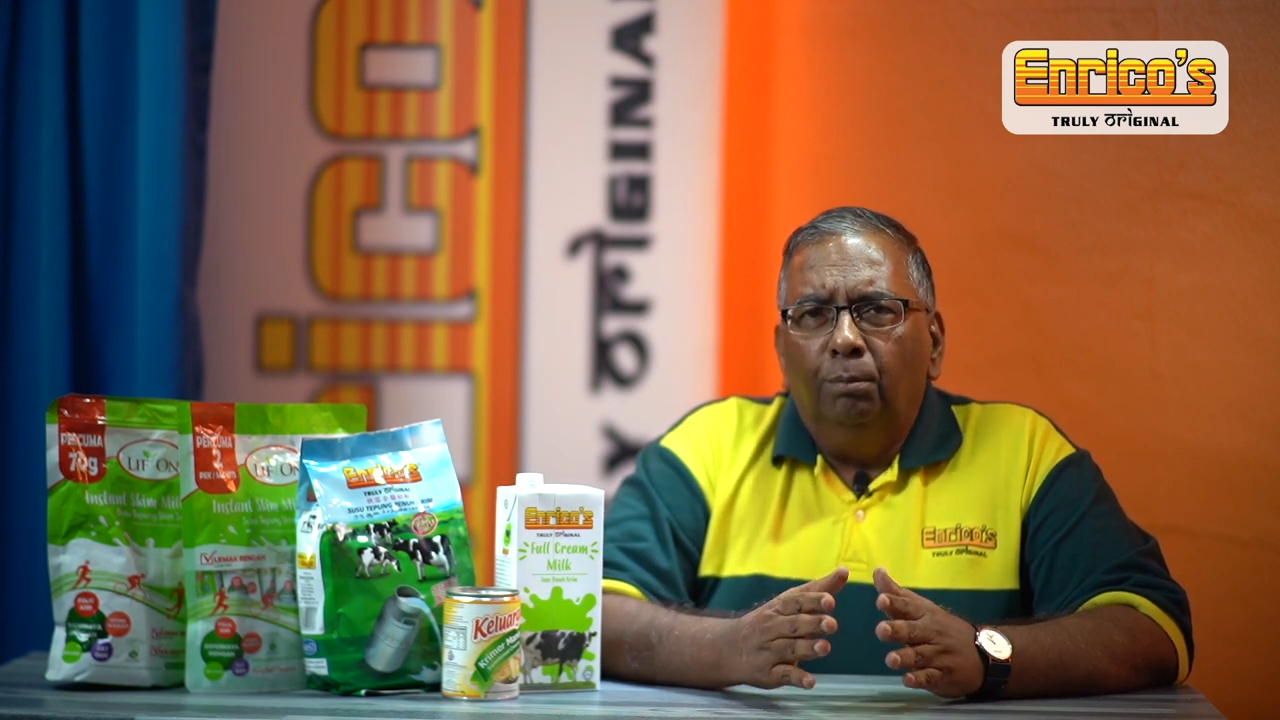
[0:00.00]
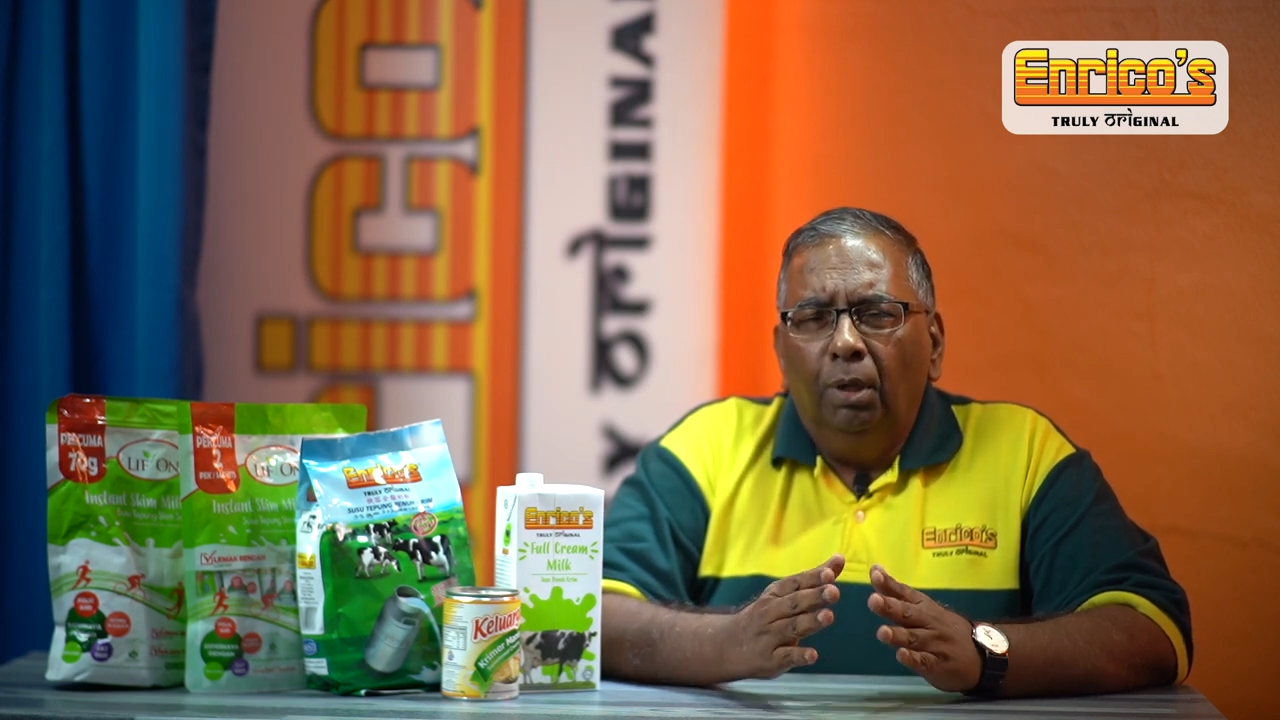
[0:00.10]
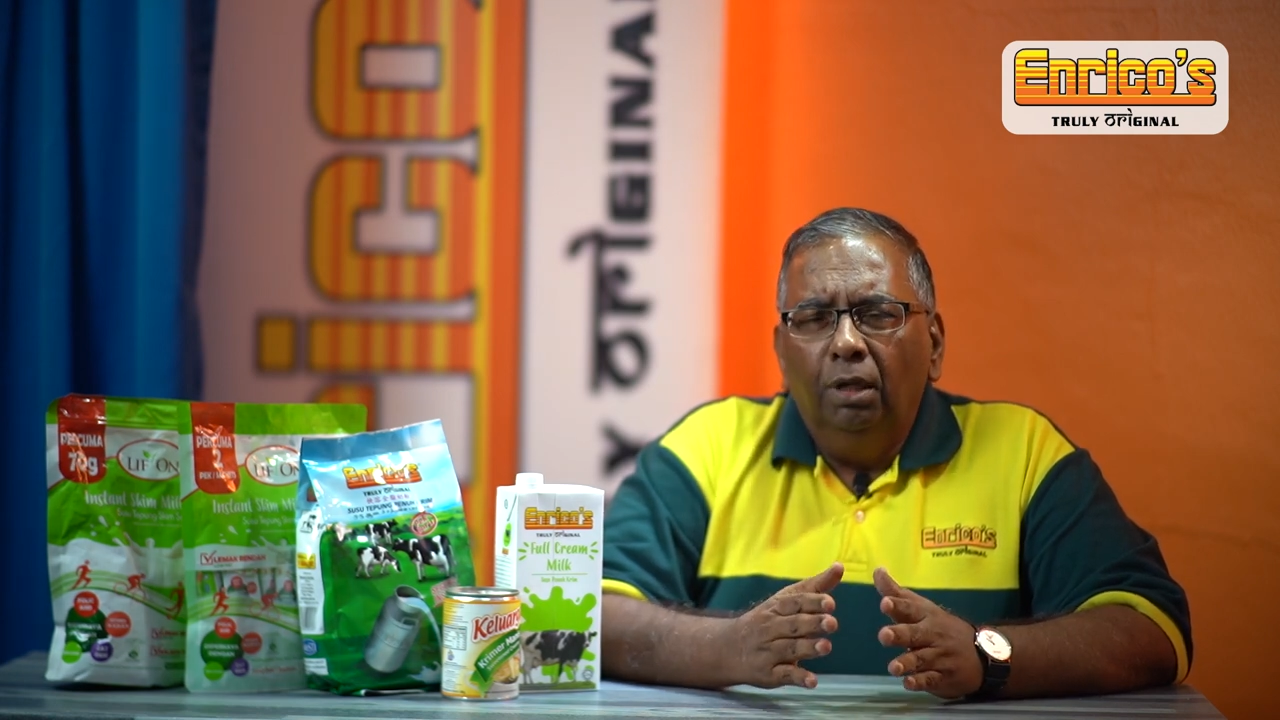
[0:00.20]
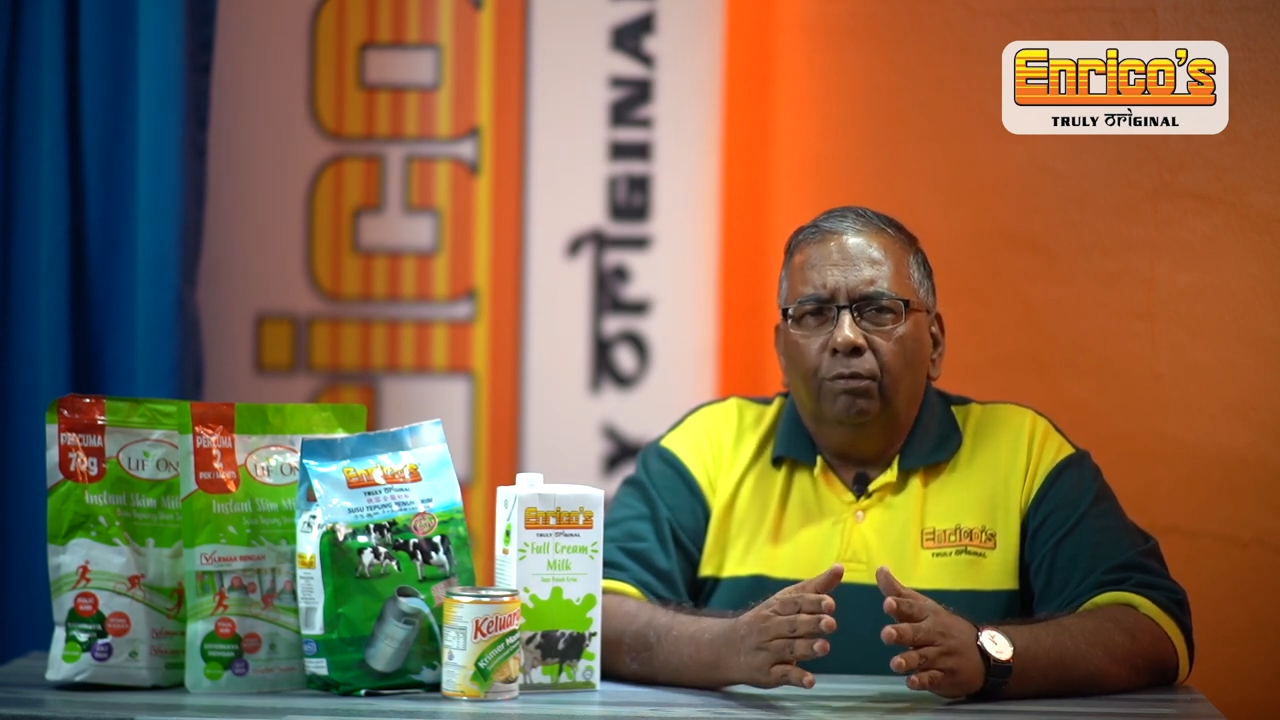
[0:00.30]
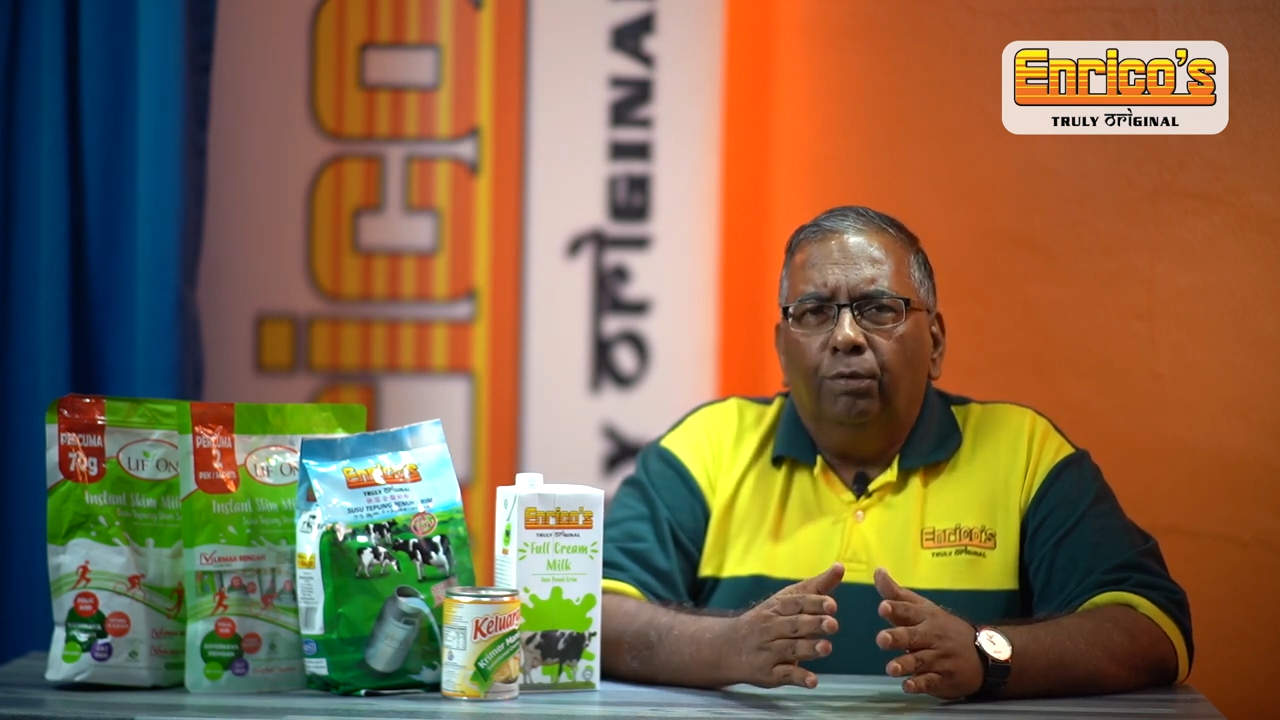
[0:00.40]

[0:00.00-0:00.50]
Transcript: milk